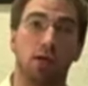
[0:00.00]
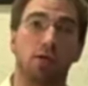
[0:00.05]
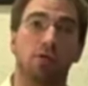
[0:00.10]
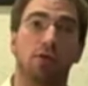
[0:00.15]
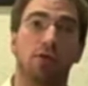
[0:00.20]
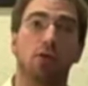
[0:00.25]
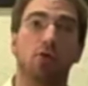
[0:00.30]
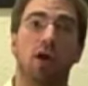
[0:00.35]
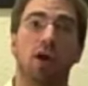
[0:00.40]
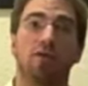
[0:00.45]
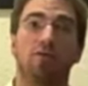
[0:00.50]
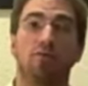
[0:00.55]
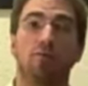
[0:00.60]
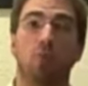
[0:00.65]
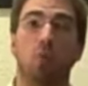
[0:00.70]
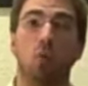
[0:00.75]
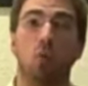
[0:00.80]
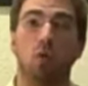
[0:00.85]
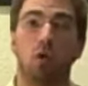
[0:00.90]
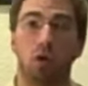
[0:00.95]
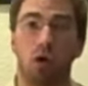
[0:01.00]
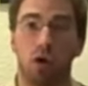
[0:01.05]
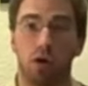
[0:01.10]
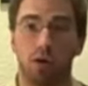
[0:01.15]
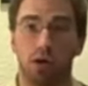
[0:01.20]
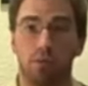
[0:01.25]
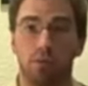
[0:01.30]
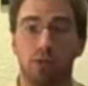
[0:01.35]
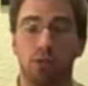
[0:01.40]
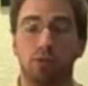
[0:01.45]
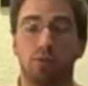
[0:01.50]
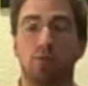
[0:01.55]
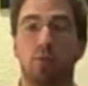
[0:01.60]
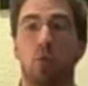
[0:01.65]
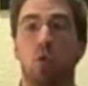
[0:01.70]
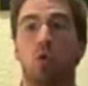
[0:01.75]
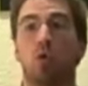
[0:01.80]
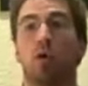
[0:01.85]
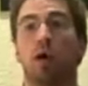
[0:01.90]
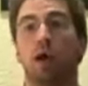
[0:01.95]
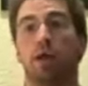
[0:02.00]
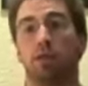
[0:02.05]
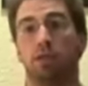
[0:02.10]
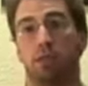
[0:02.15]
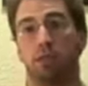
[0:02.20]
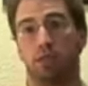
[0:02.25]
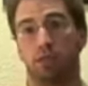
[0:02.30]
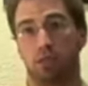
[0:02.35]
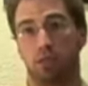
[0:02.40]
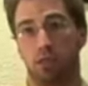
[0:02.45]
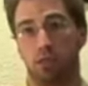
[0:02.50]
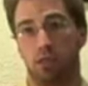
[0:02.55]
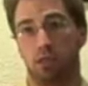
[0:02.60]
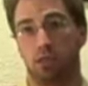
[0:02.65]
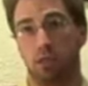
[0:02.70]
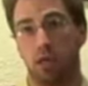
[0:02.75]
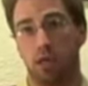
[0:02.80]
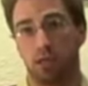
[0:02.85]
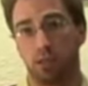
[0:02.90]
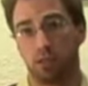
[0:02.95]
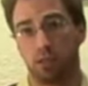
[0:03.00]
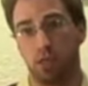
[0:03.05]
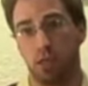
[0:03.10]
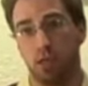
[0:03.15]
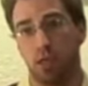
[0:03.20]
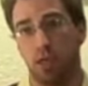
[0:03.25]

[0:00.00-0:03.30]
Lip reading: then you have more arguments, more ideas to discuss,